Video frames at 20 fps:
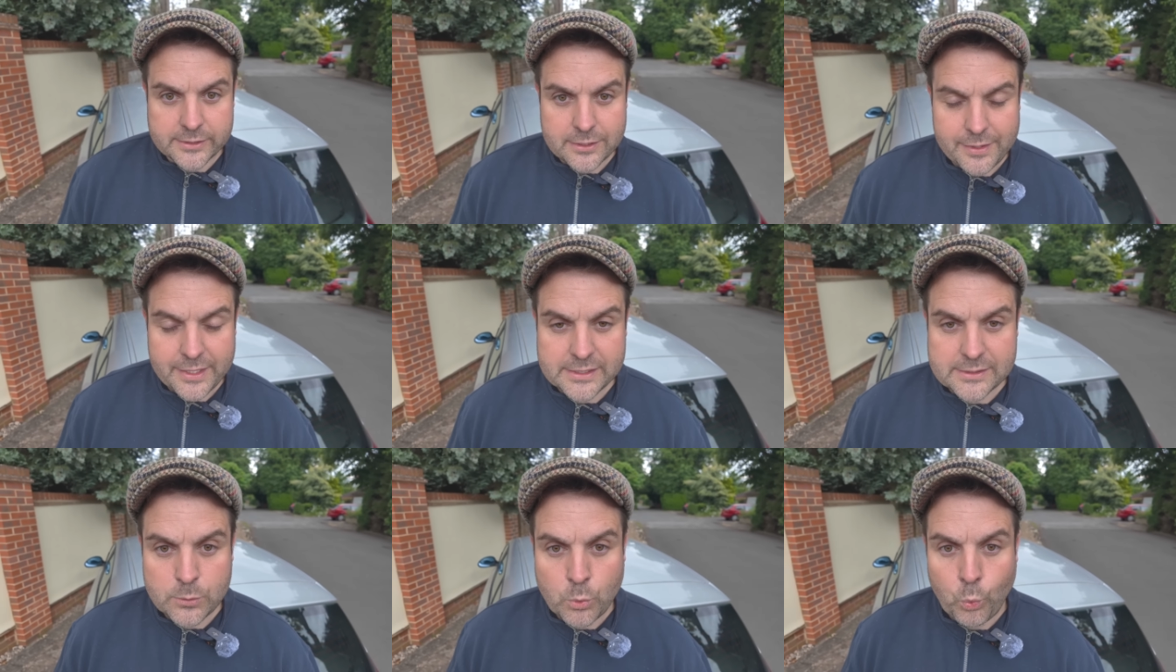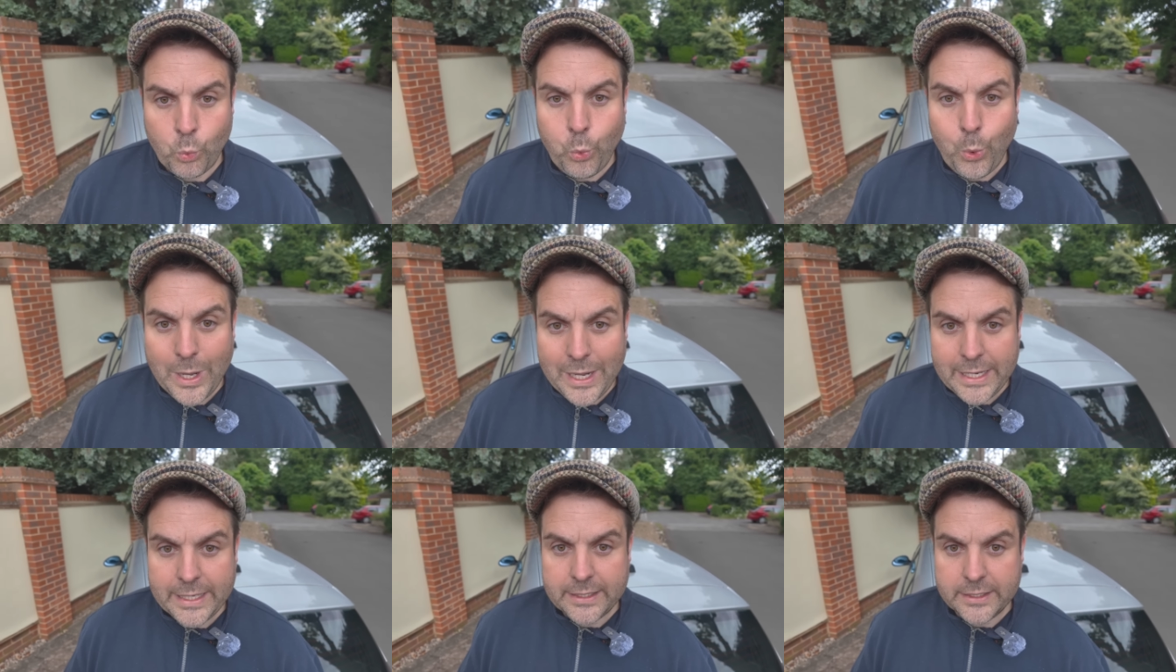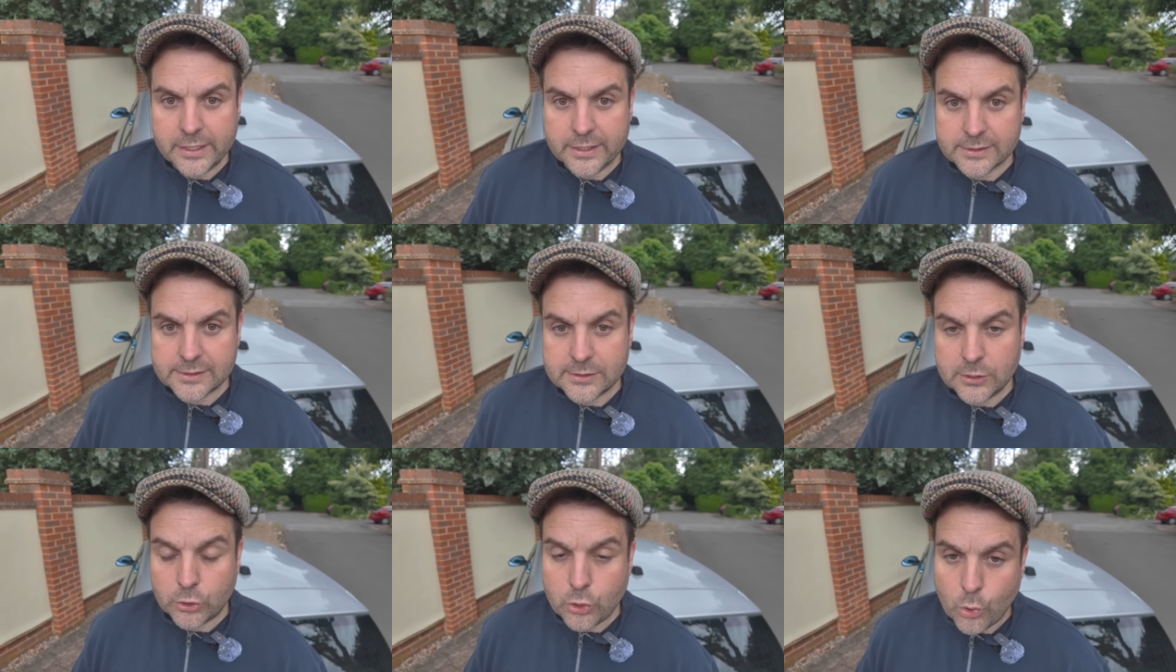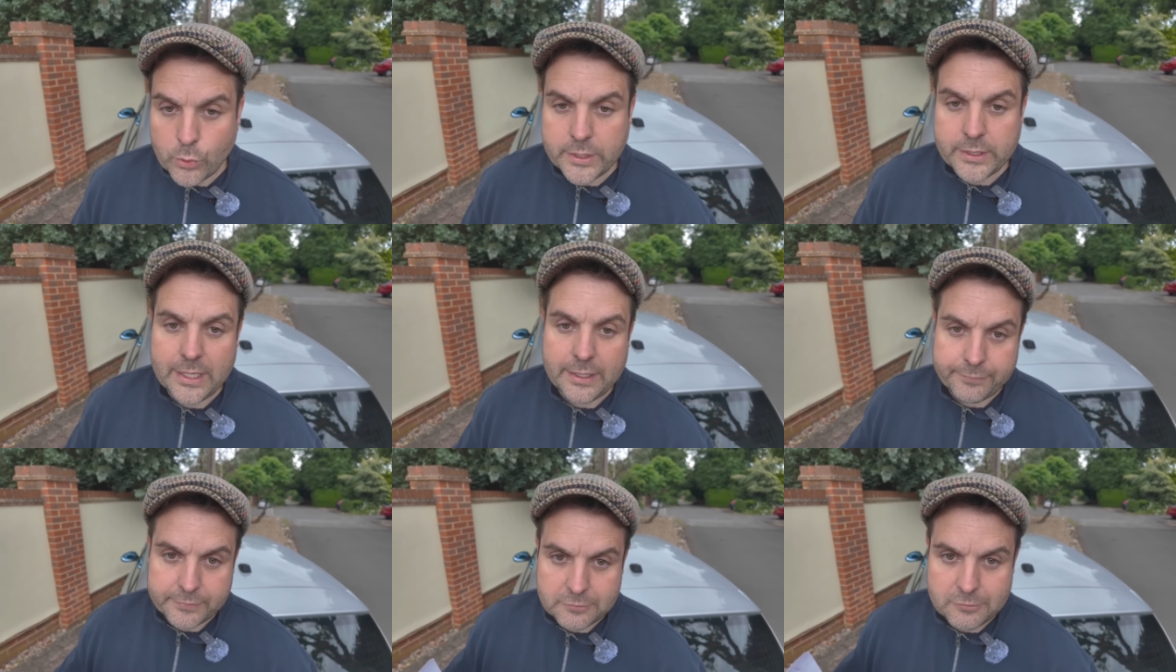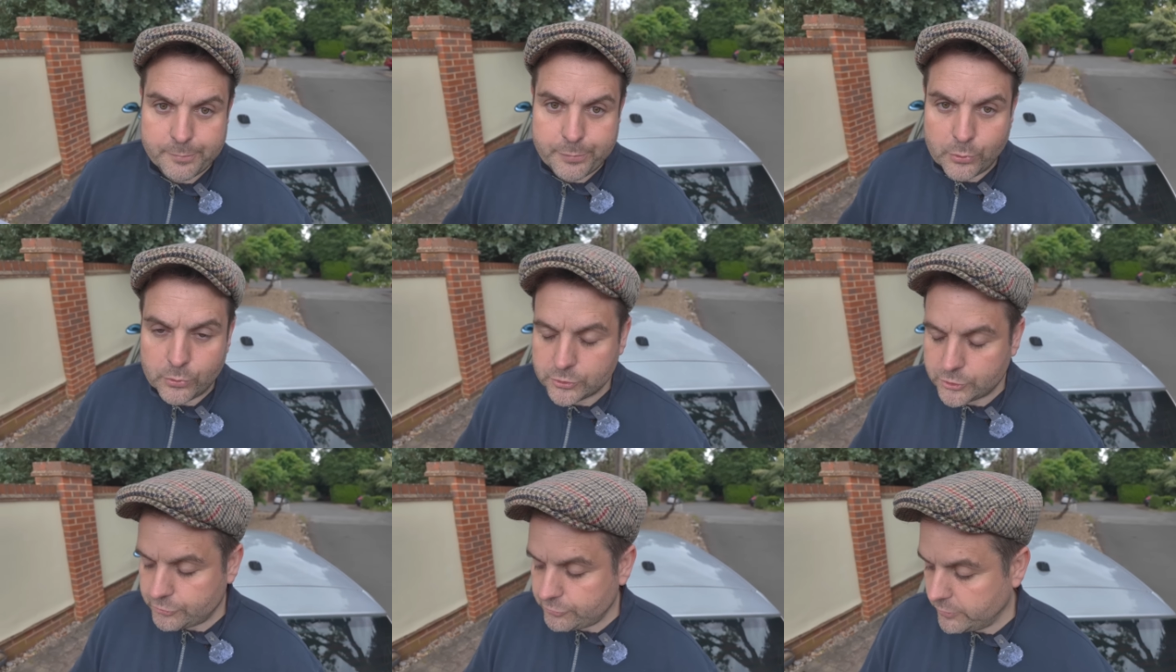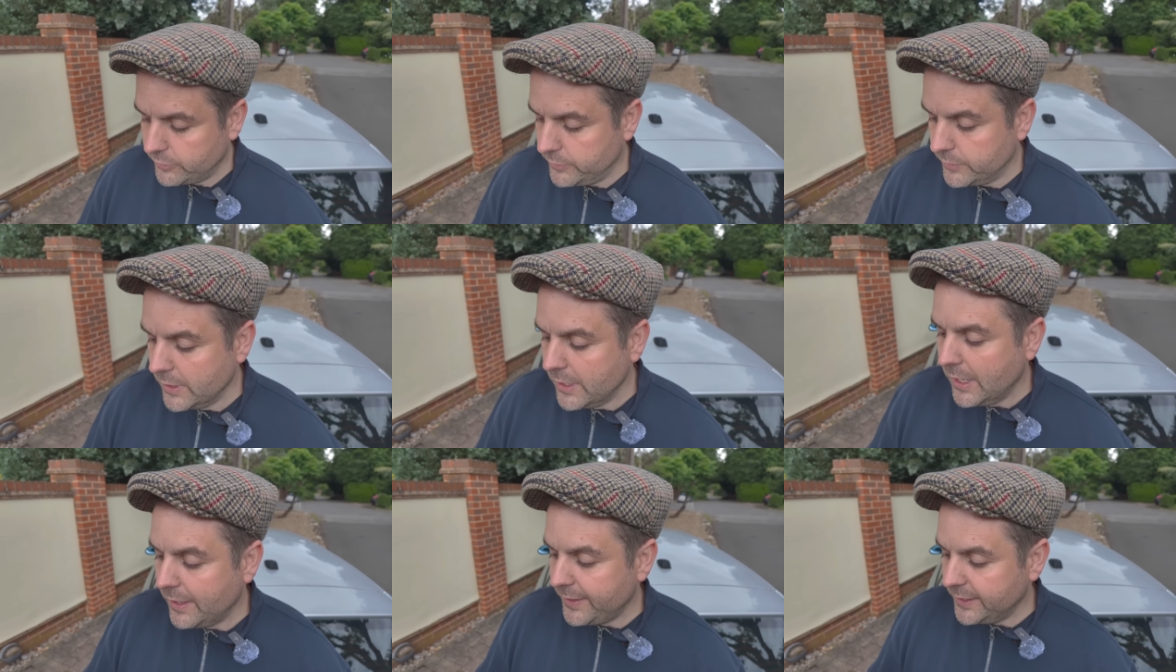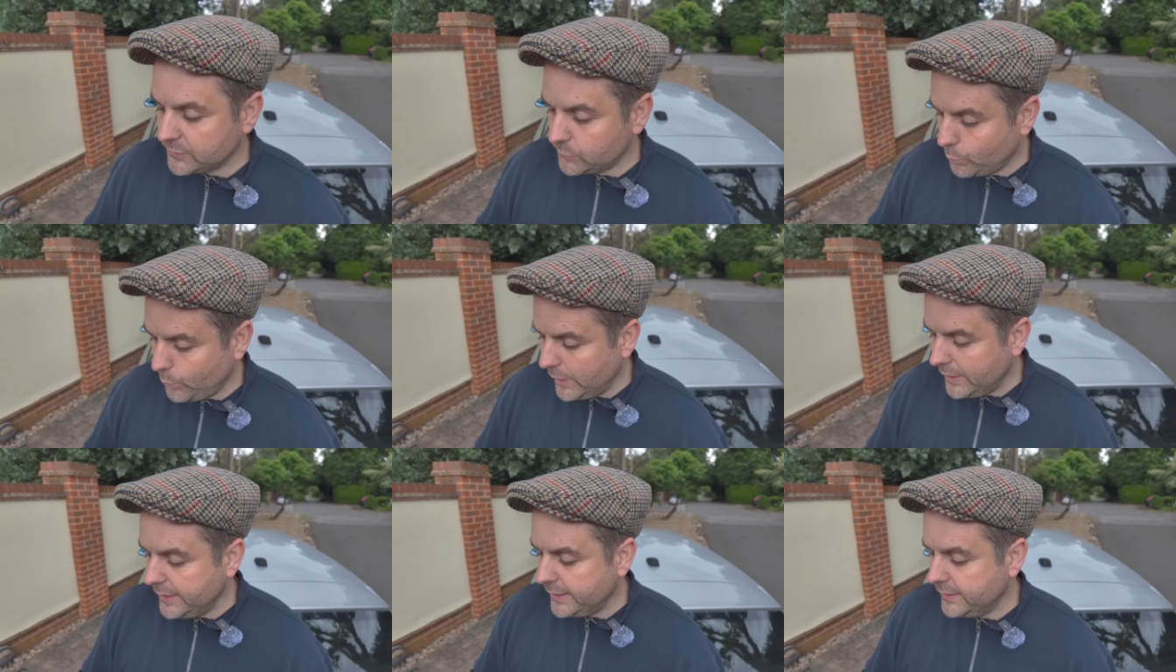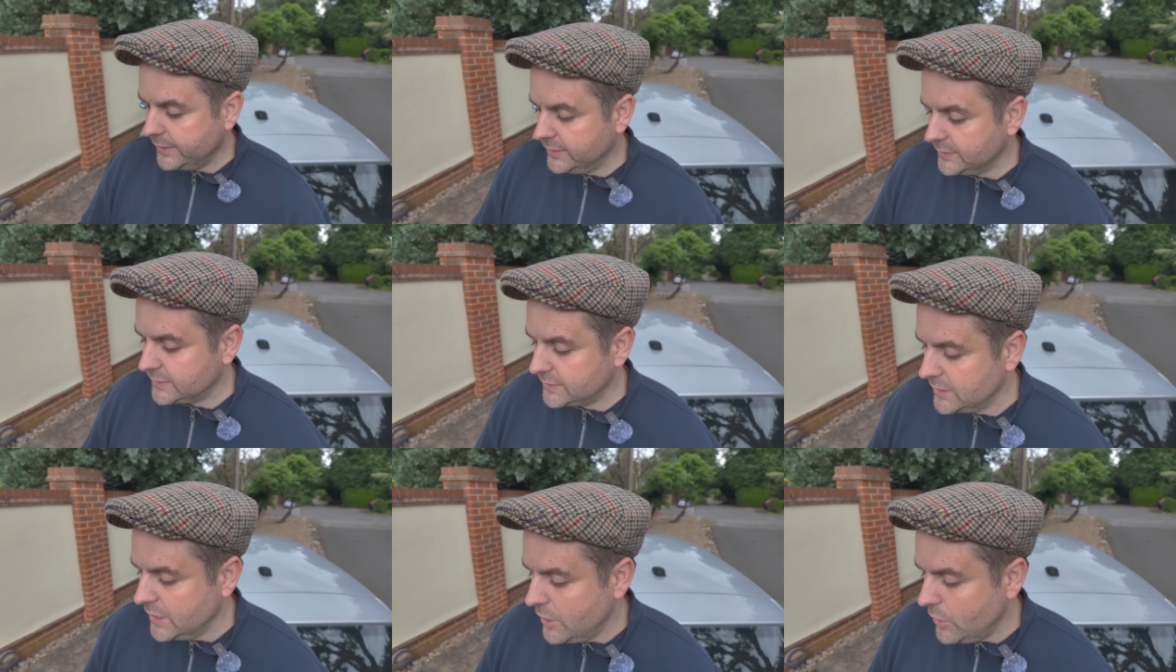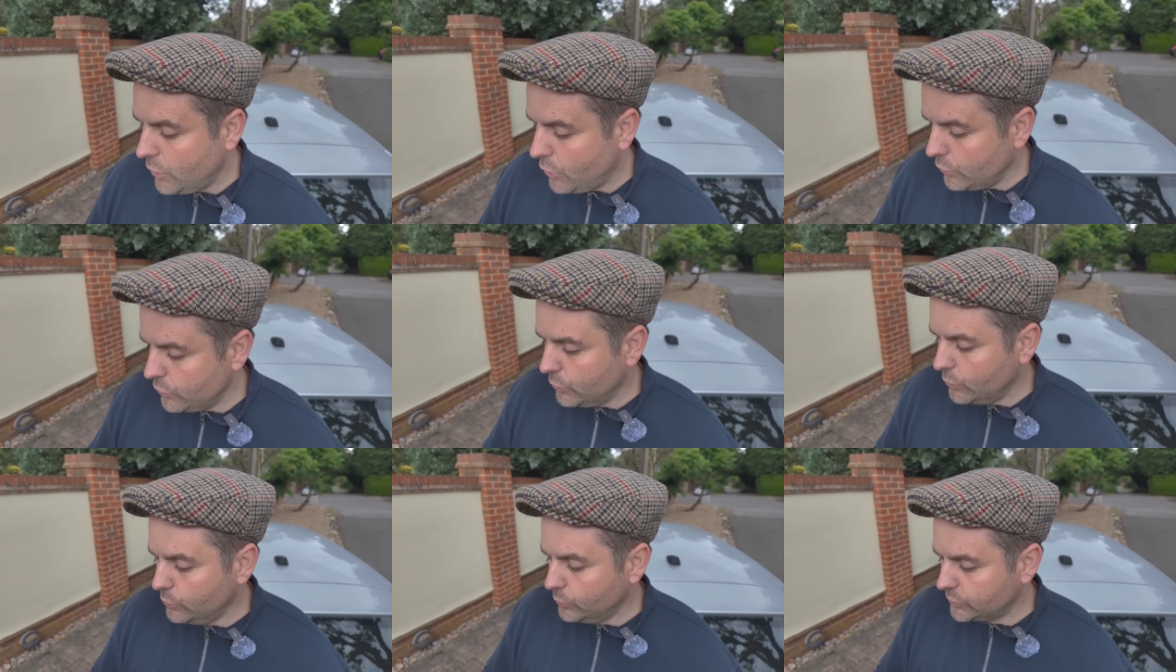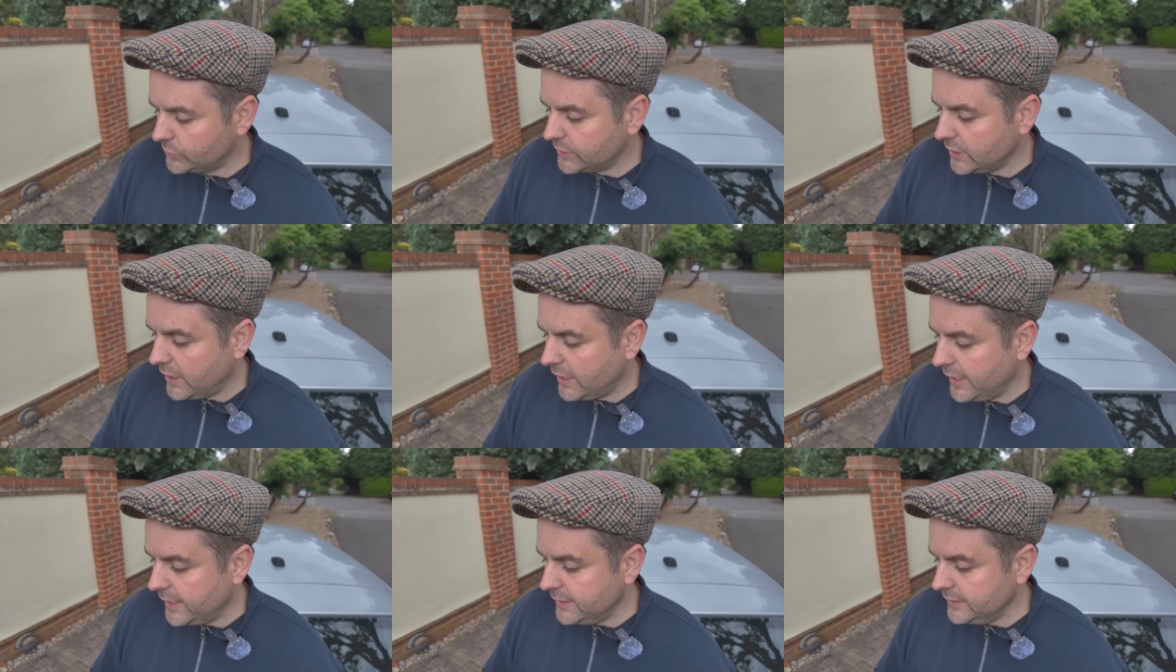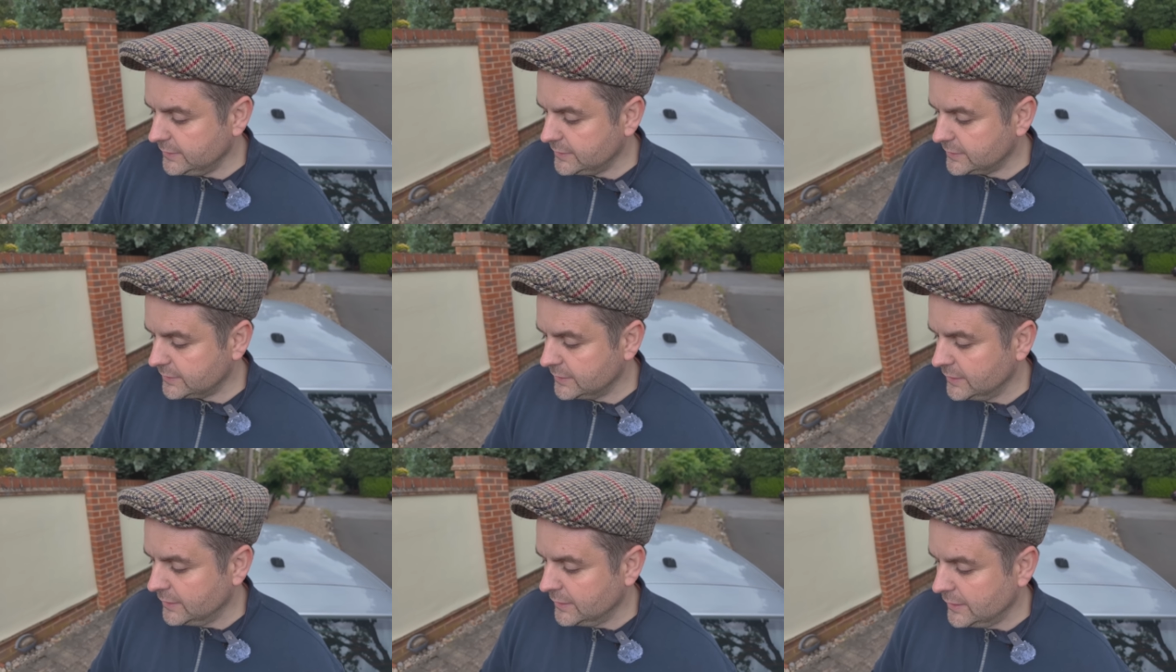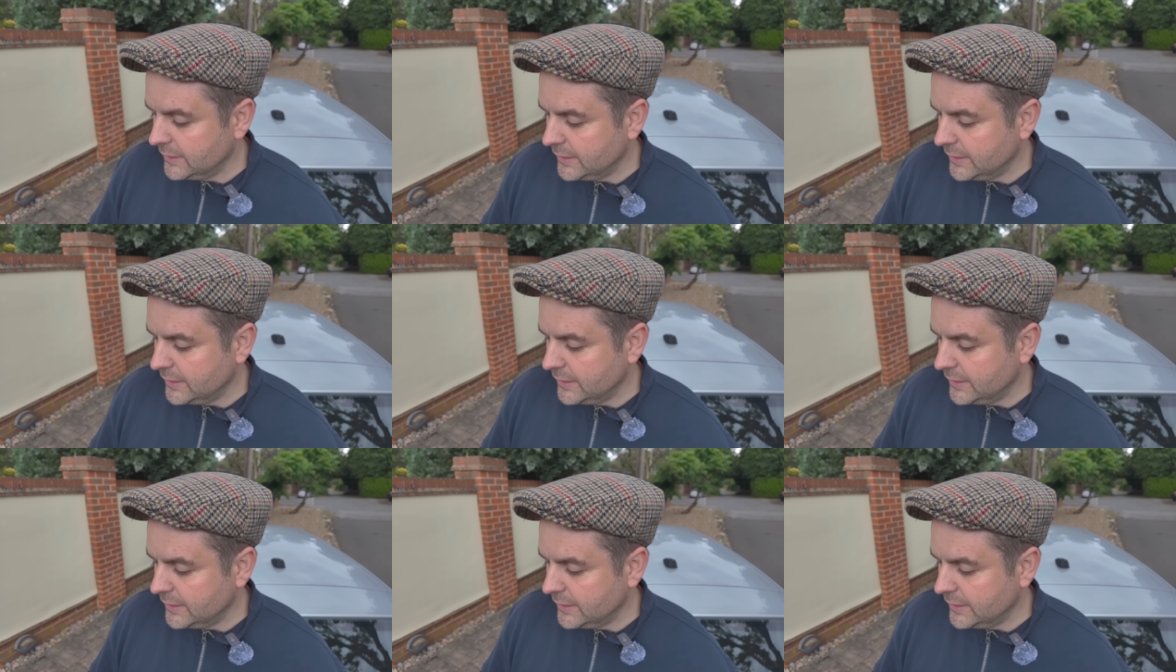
So there's willingness, according if the report's true, there's willingness on all sides,